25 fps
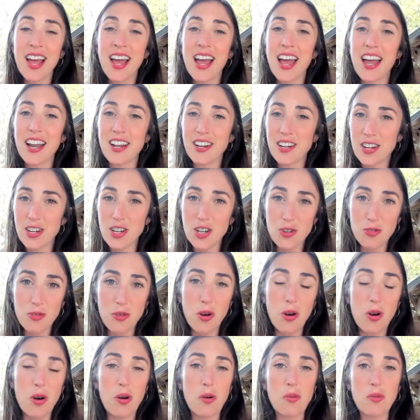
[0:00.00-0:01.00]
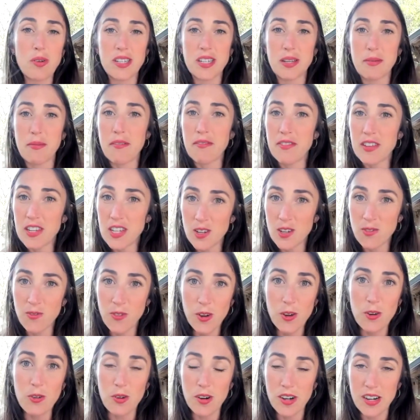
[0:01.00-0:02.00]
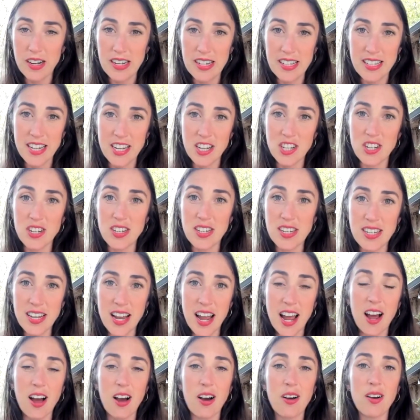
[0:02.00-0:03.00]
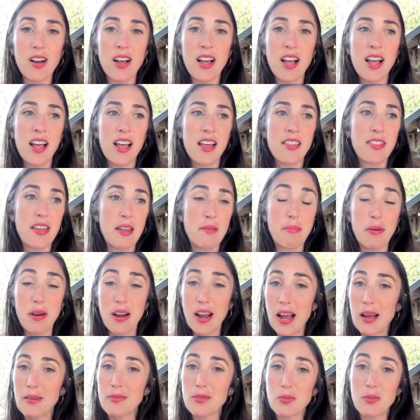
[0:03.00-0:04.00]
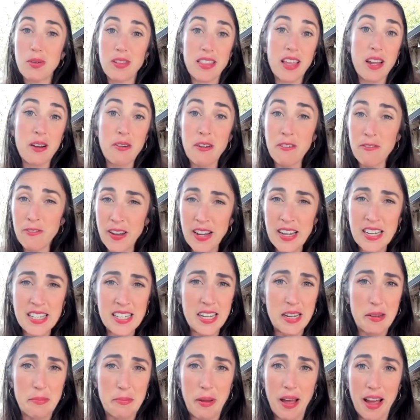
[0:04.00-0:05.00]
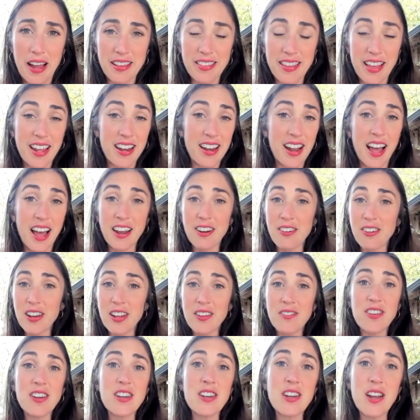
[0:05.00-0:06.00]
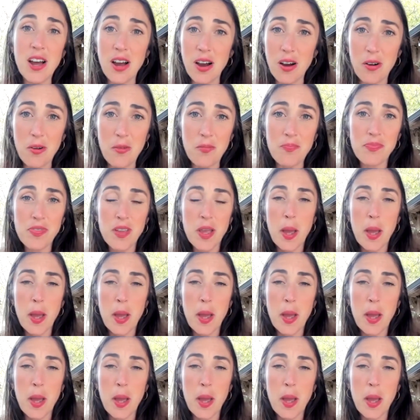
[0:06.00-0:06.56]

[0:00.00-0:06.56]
and control with some of these food organizations now than perhaps what they were facing back then. I don't even know.